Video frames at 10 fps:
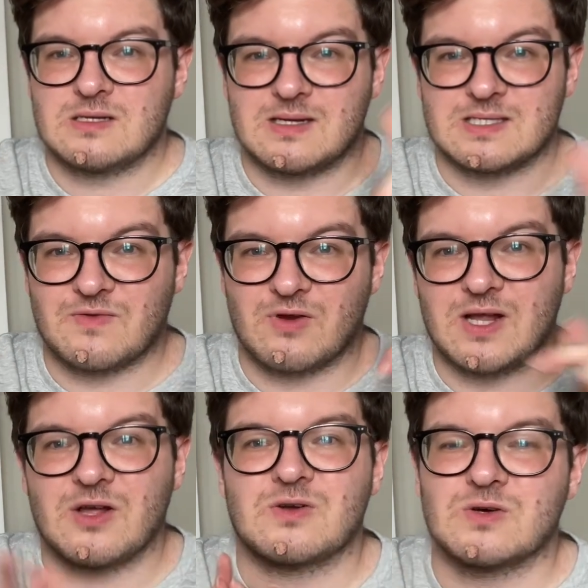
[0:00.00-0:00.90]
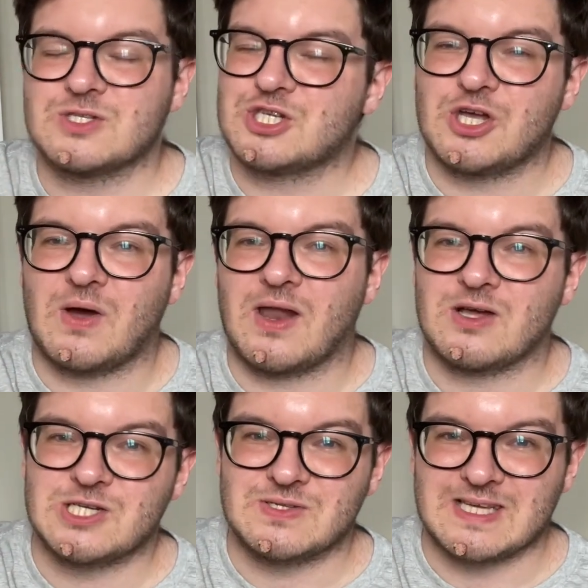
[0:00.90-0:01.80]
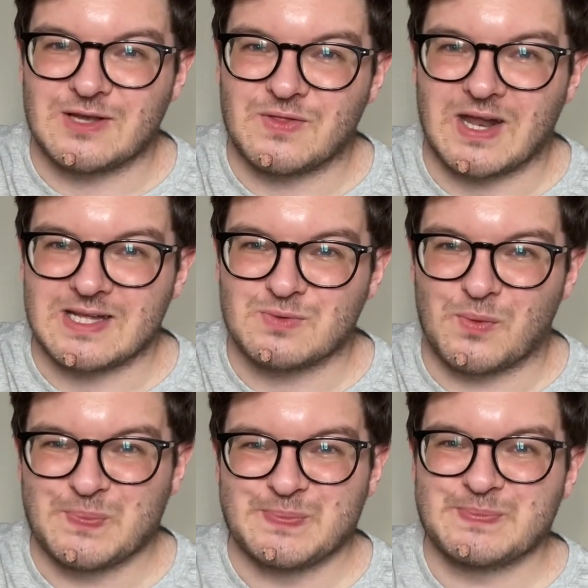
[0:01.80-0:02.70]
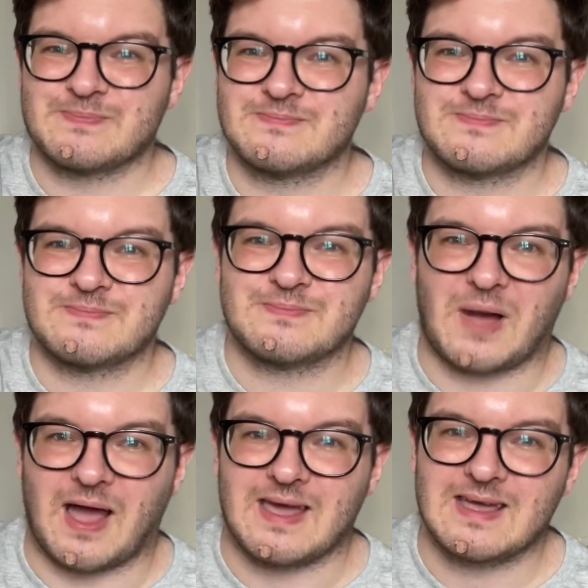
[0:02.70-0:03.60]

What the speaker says: It's free, no cost to you, and I shall see you in the next one. Bye.